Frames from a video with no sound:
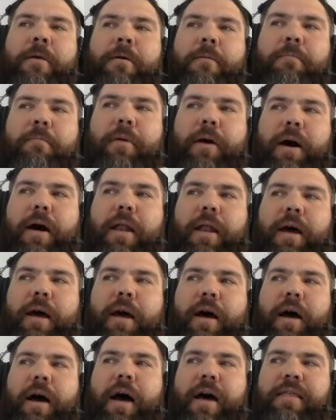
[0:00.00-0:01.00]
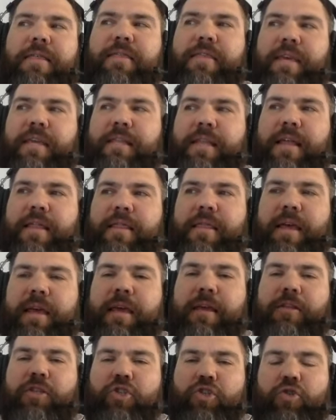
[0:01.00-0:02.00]
but I think that
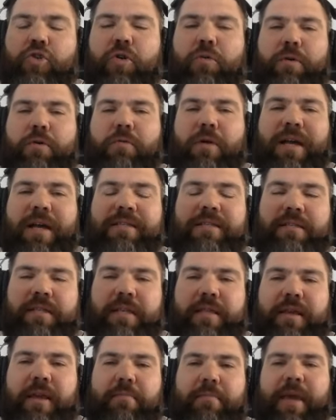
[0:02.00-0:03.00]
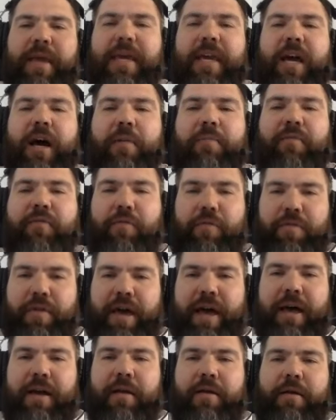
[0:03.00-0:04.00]
they judo and wrestling they make up for
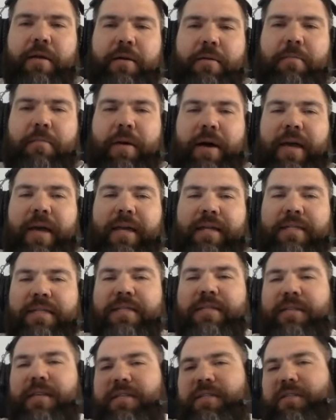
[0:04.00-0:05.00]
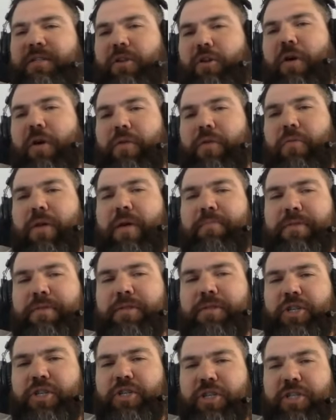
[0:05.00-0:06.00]
that by insisting on the
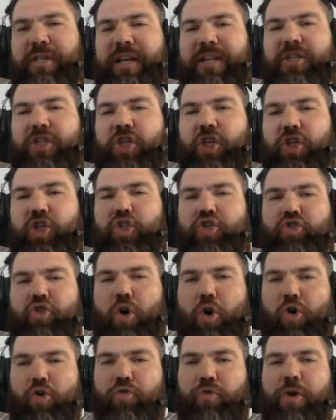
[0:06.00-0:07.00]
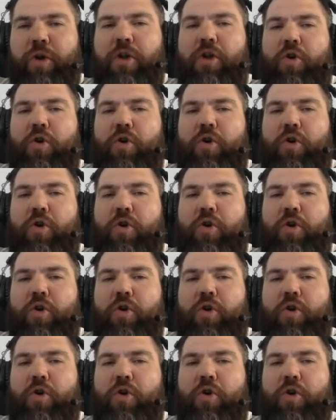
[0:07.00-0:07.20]
repetition that it's controlled,